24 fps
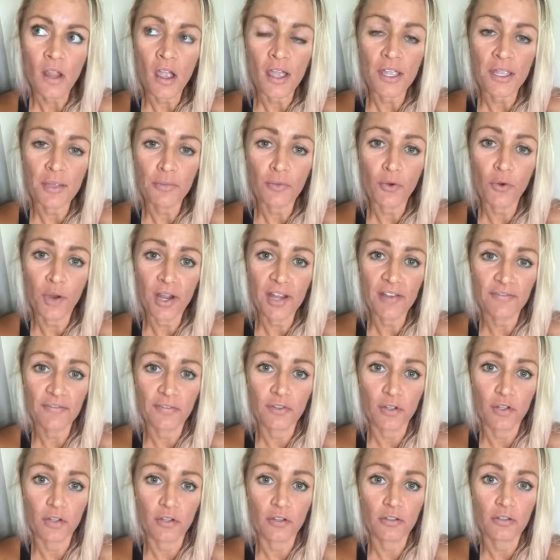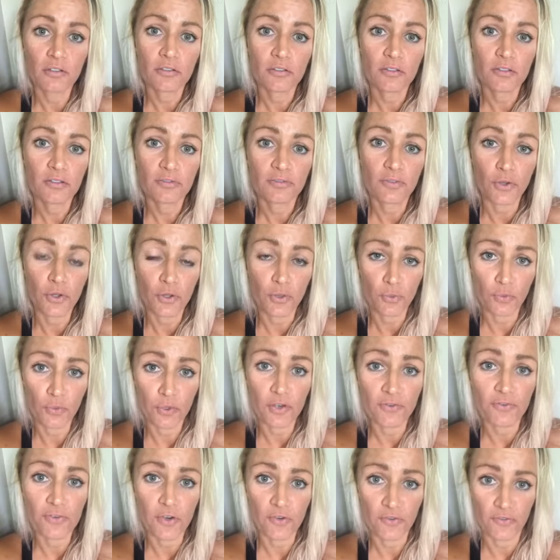I am grateful for the
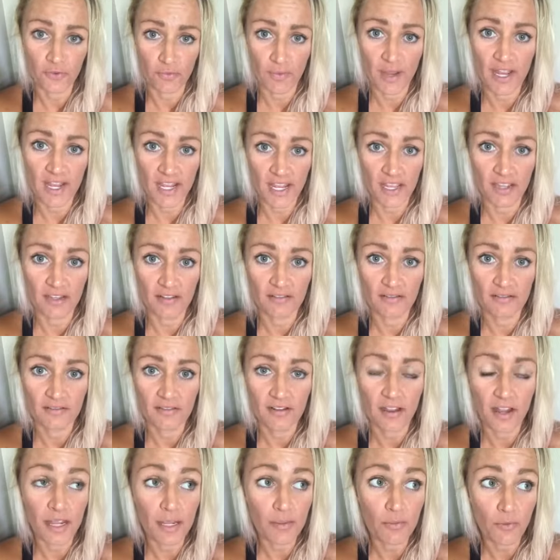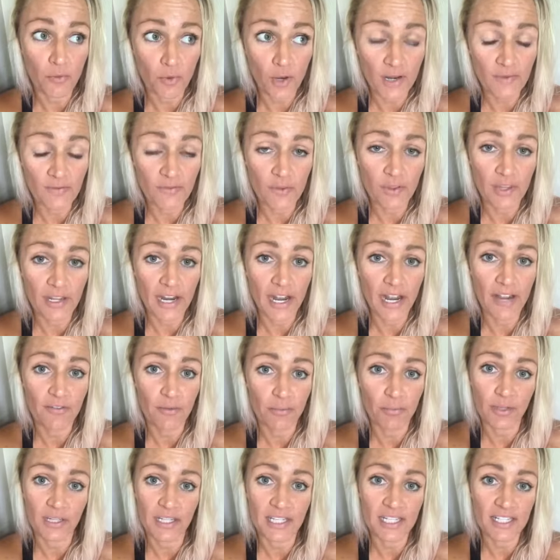roof over my head. I am grateful that I have
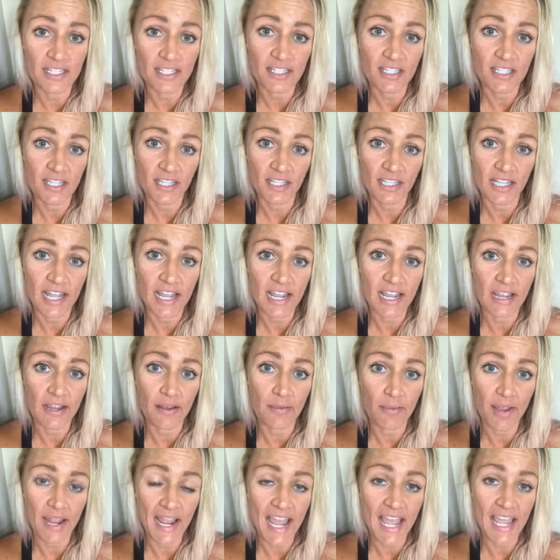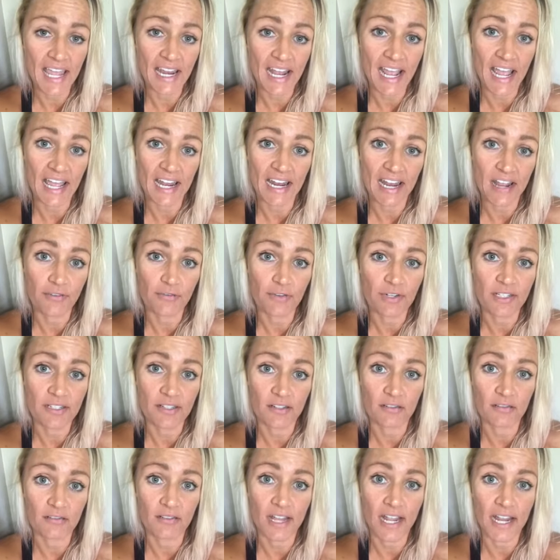a place to lay my head at every
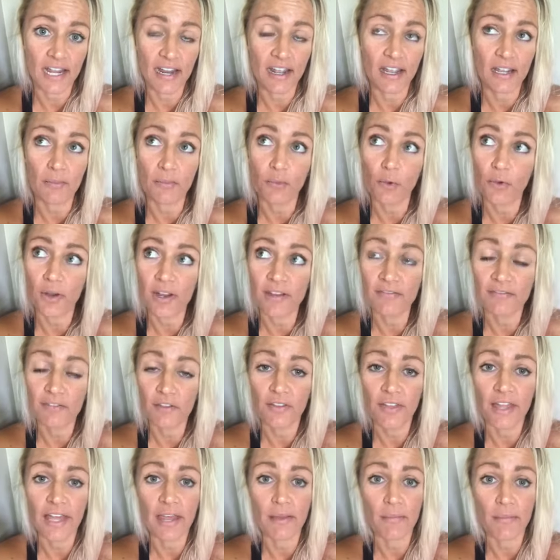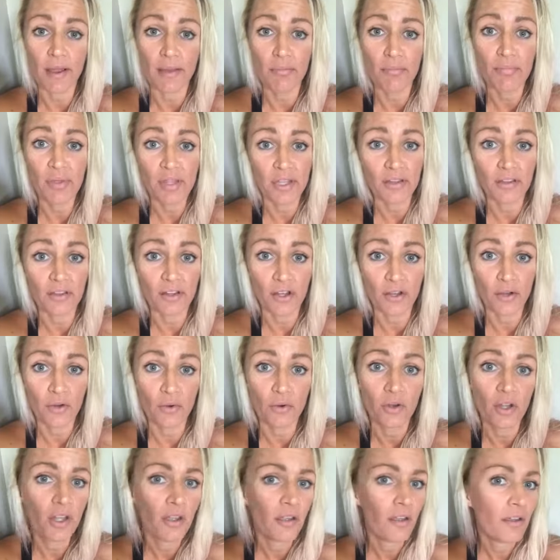single night. I am grateful that my
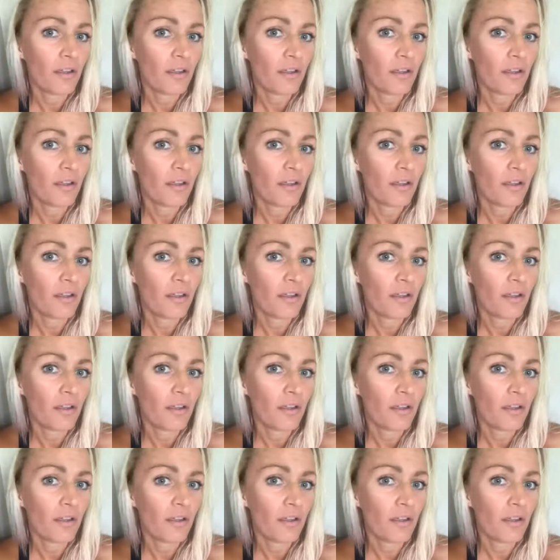pillow